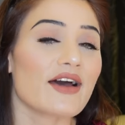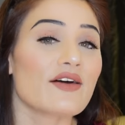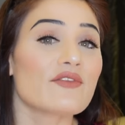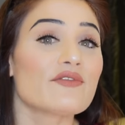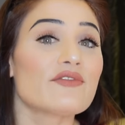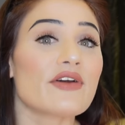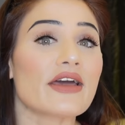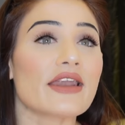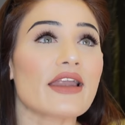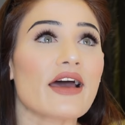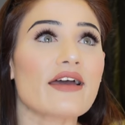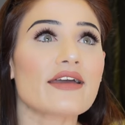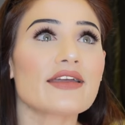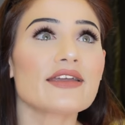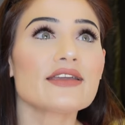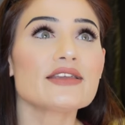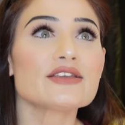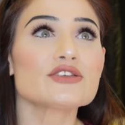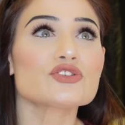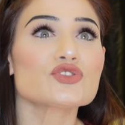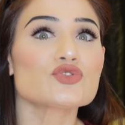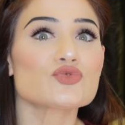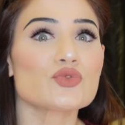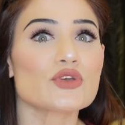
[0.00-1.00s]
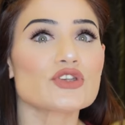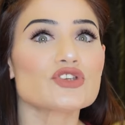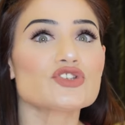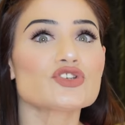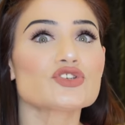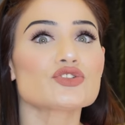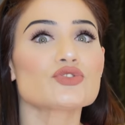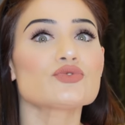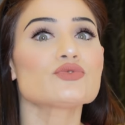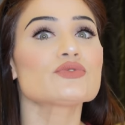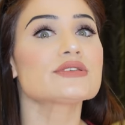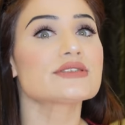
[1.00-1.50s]
When I
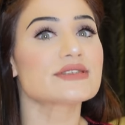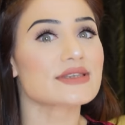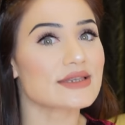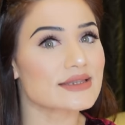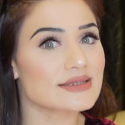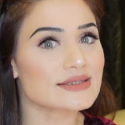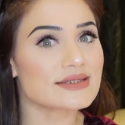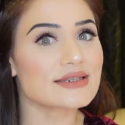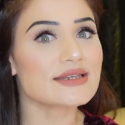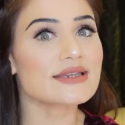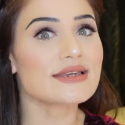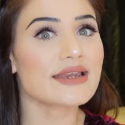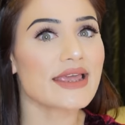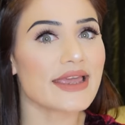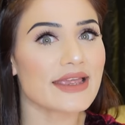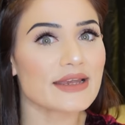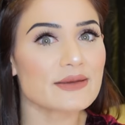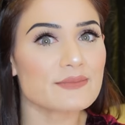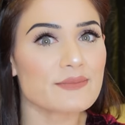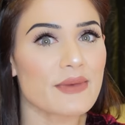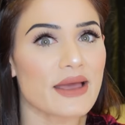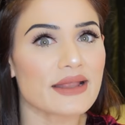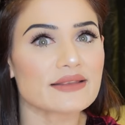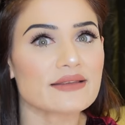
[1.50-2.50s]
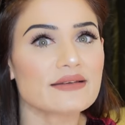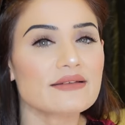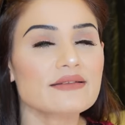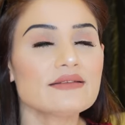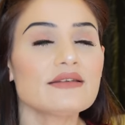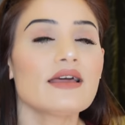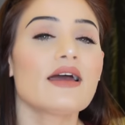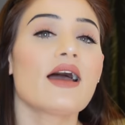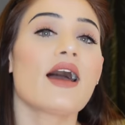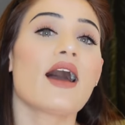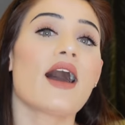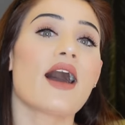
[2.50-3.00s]
switched to 16-8 method,
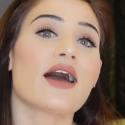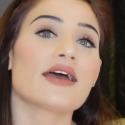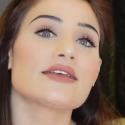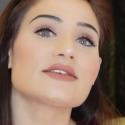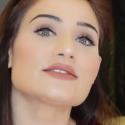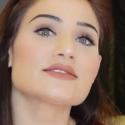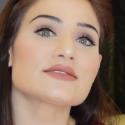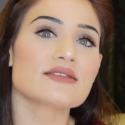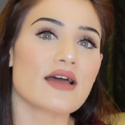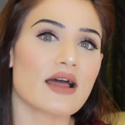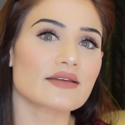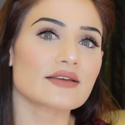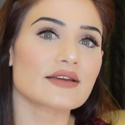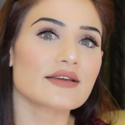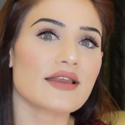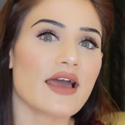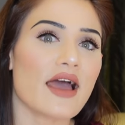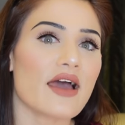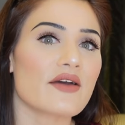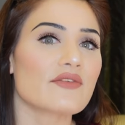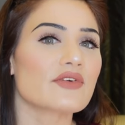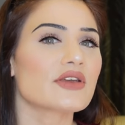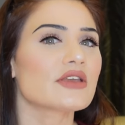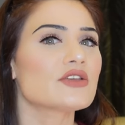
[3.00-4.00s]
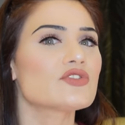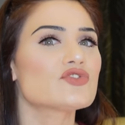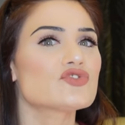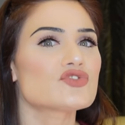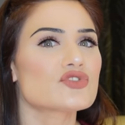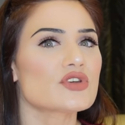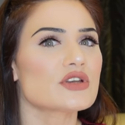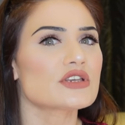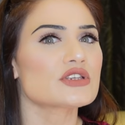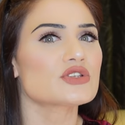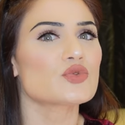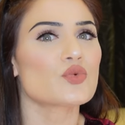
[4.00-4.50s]
I started having
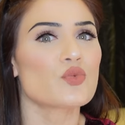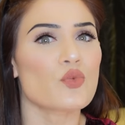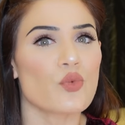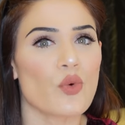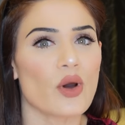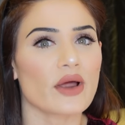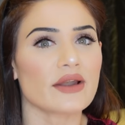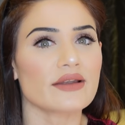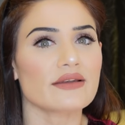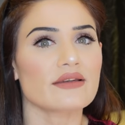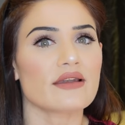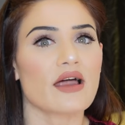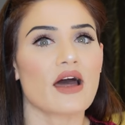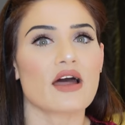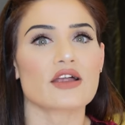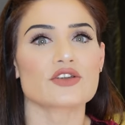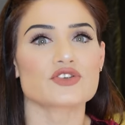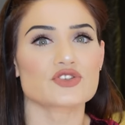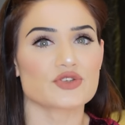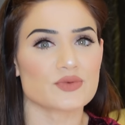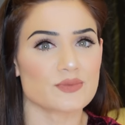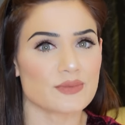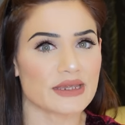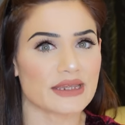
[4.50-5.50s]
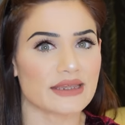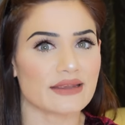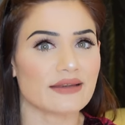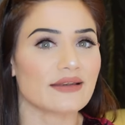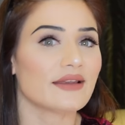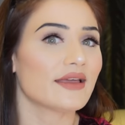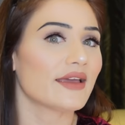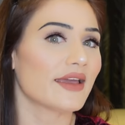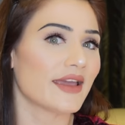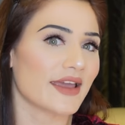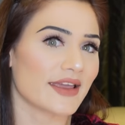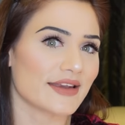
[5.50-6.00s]
just one large meal
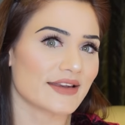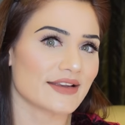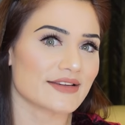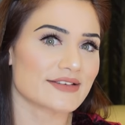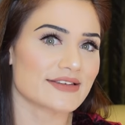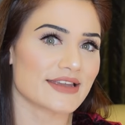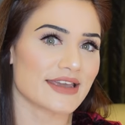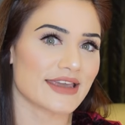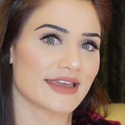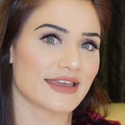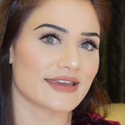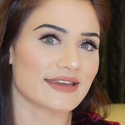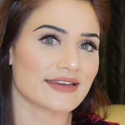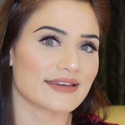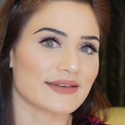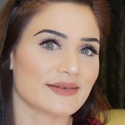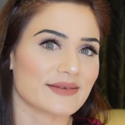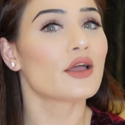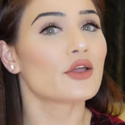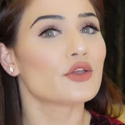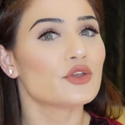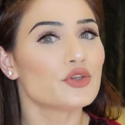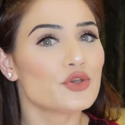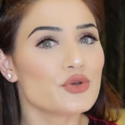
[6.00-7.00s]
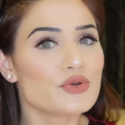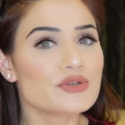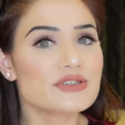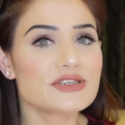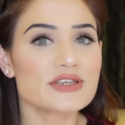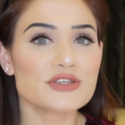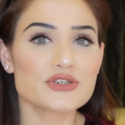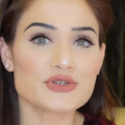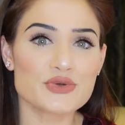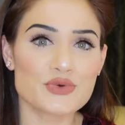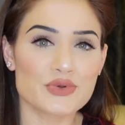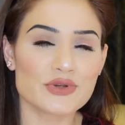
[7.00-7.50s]
in a day. Use
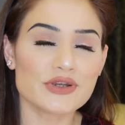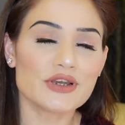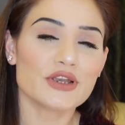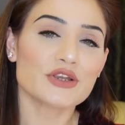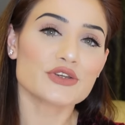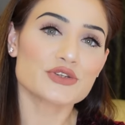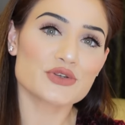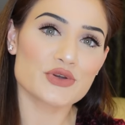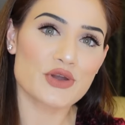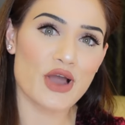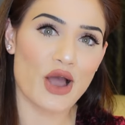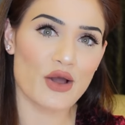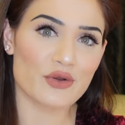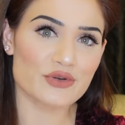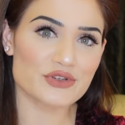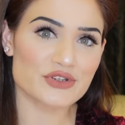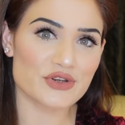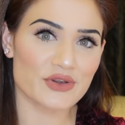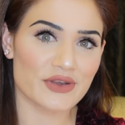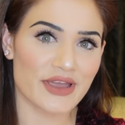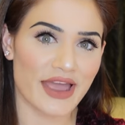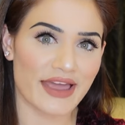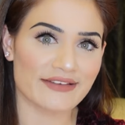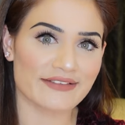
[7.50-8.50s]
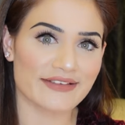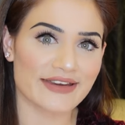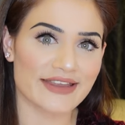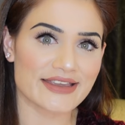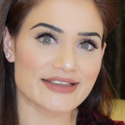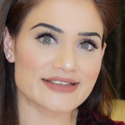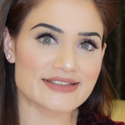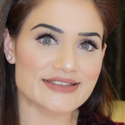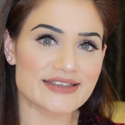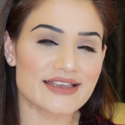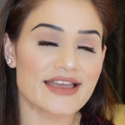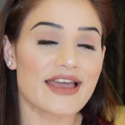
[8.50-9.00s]
a tool to count your
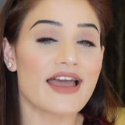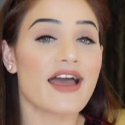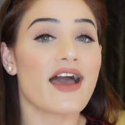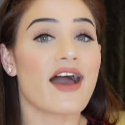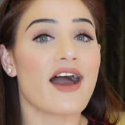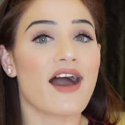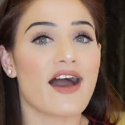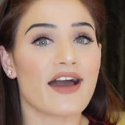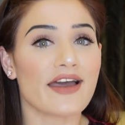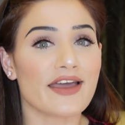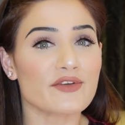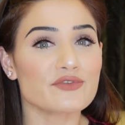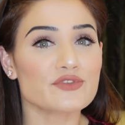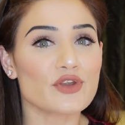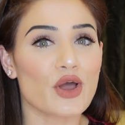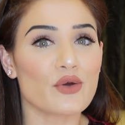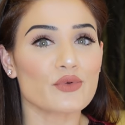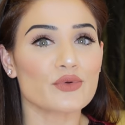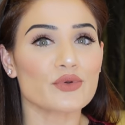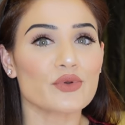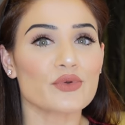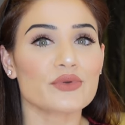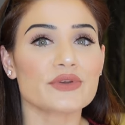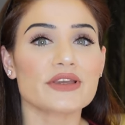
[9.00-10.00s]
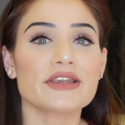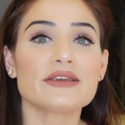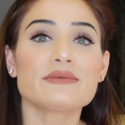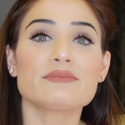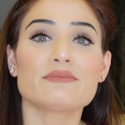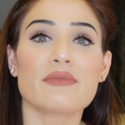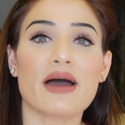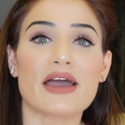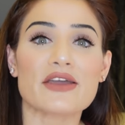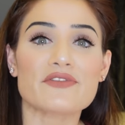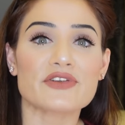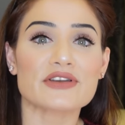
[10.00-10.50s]
calories. I have downloaded
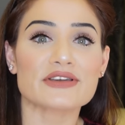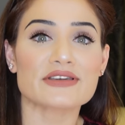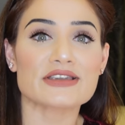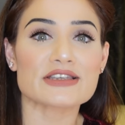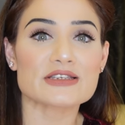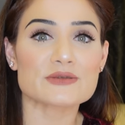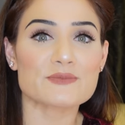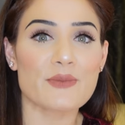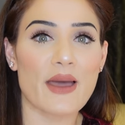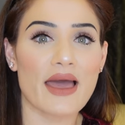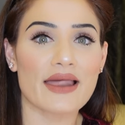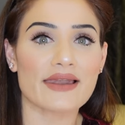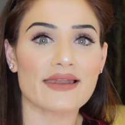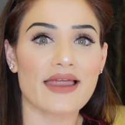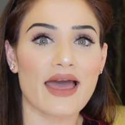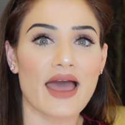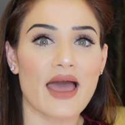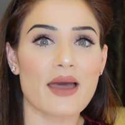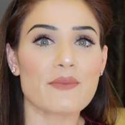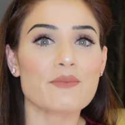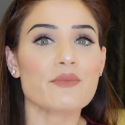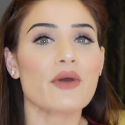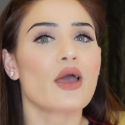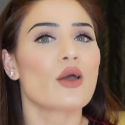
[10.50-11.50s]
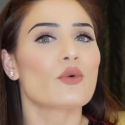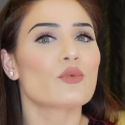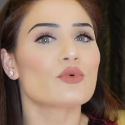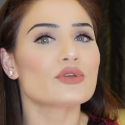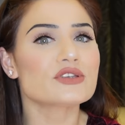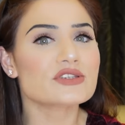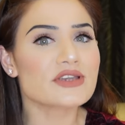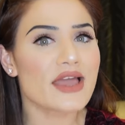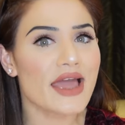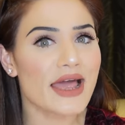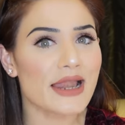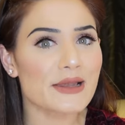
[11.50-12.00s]
MyFitnessPal app,
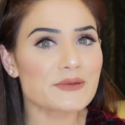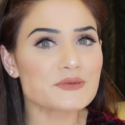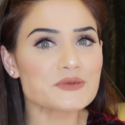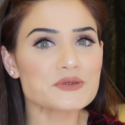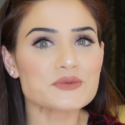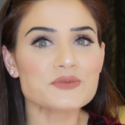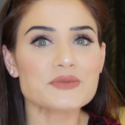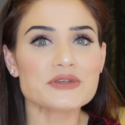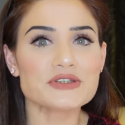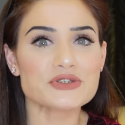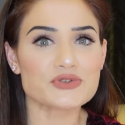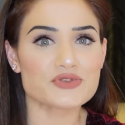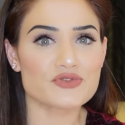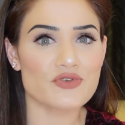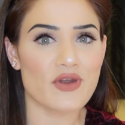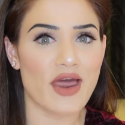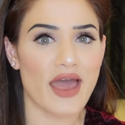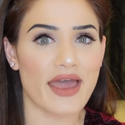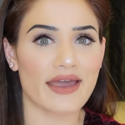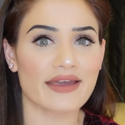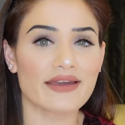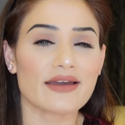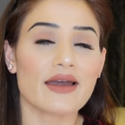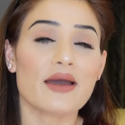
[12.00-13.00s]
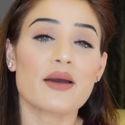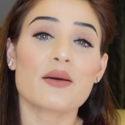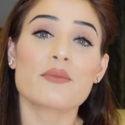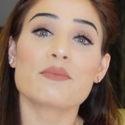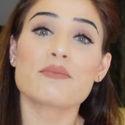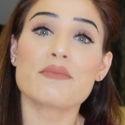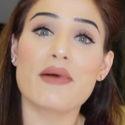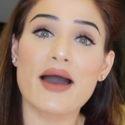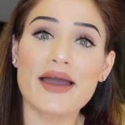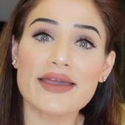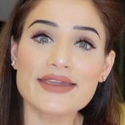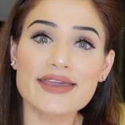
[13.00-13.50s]
which helps me to track
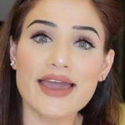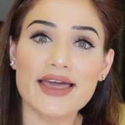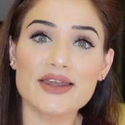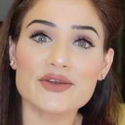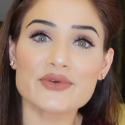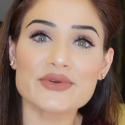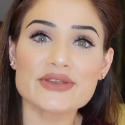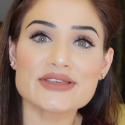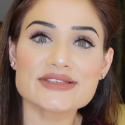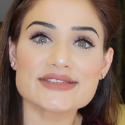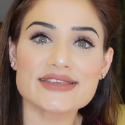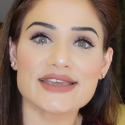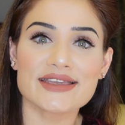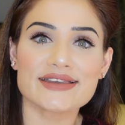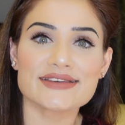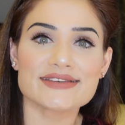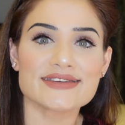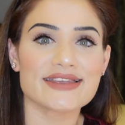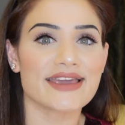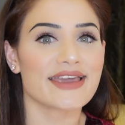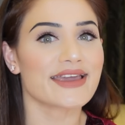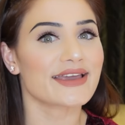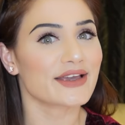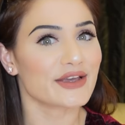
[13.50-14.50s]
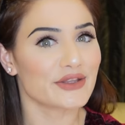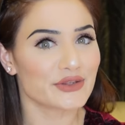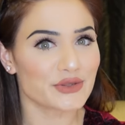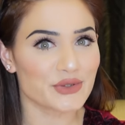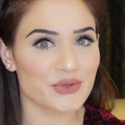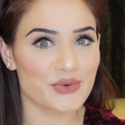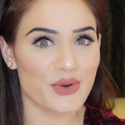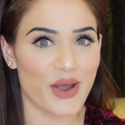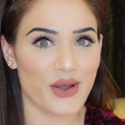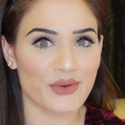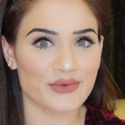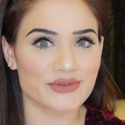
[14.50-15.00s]
my calories intake
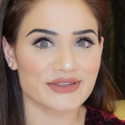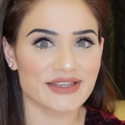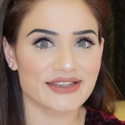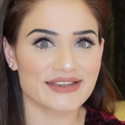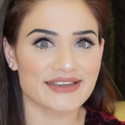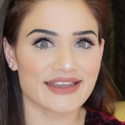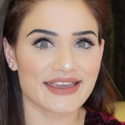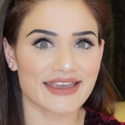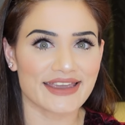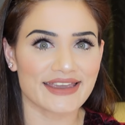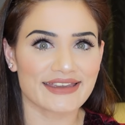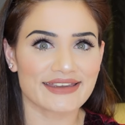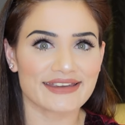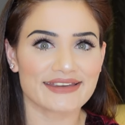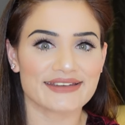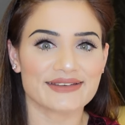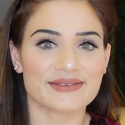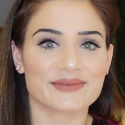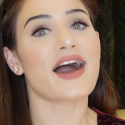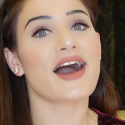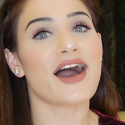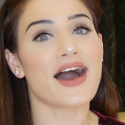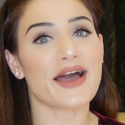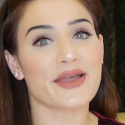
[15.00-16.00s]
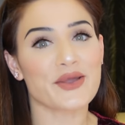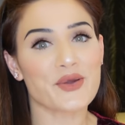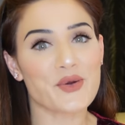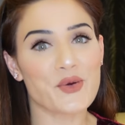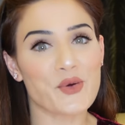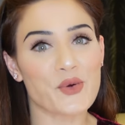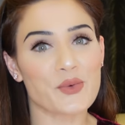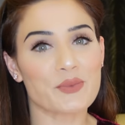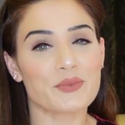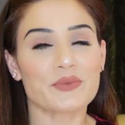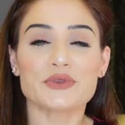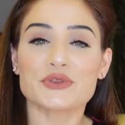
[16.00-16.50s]
throughout the day. I
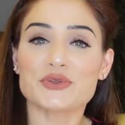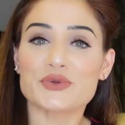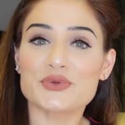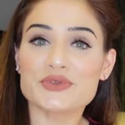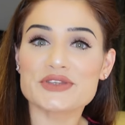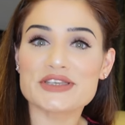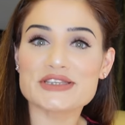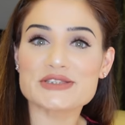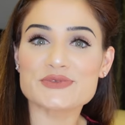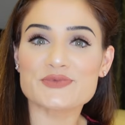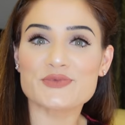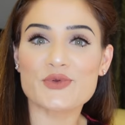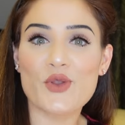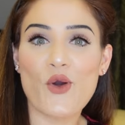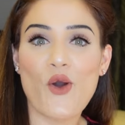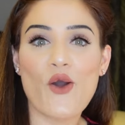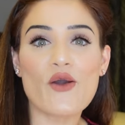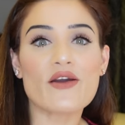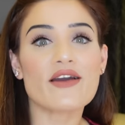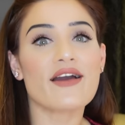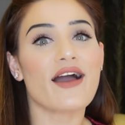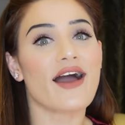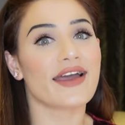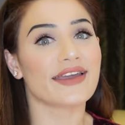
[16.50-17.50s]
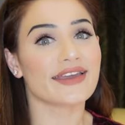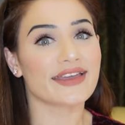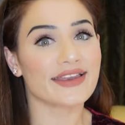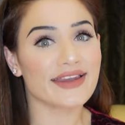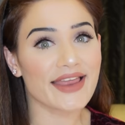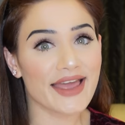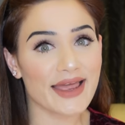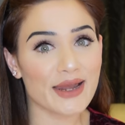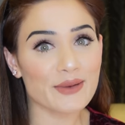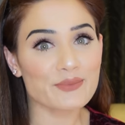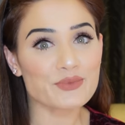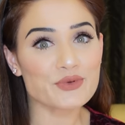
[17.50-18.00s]
hope through this vlog I can
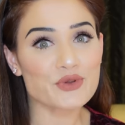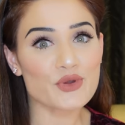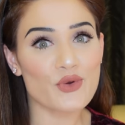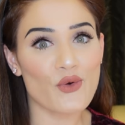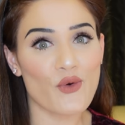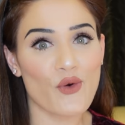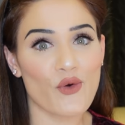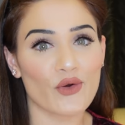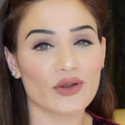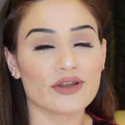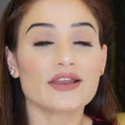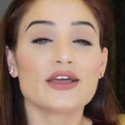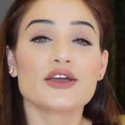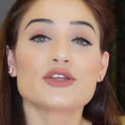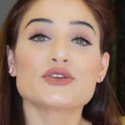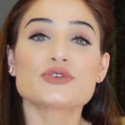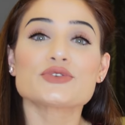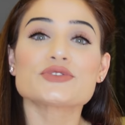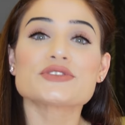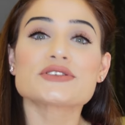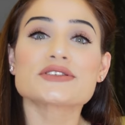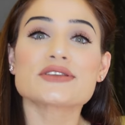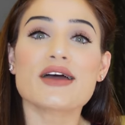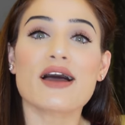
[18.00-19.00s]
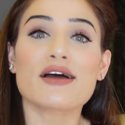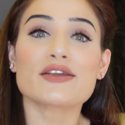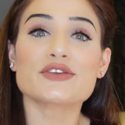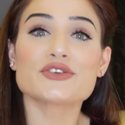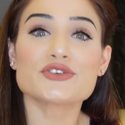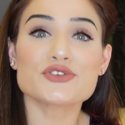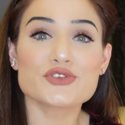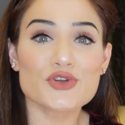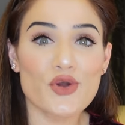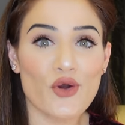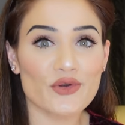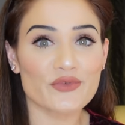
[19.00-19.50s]
help you all to start
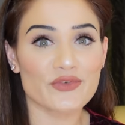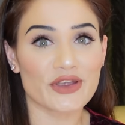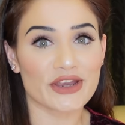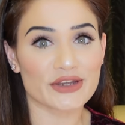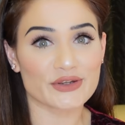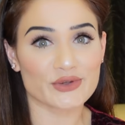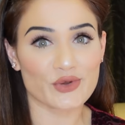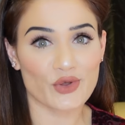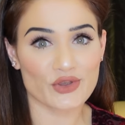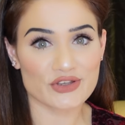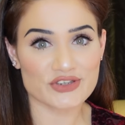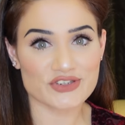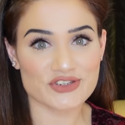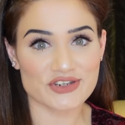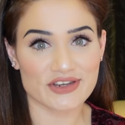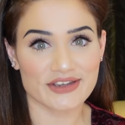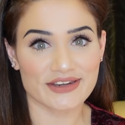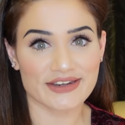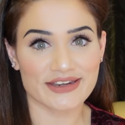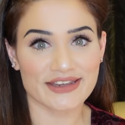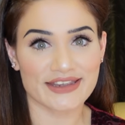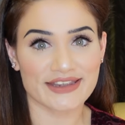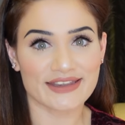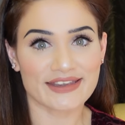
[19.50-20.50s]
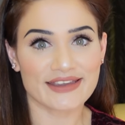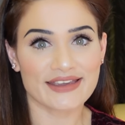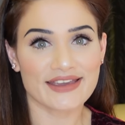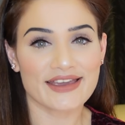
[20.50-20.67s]
your weight loss journey.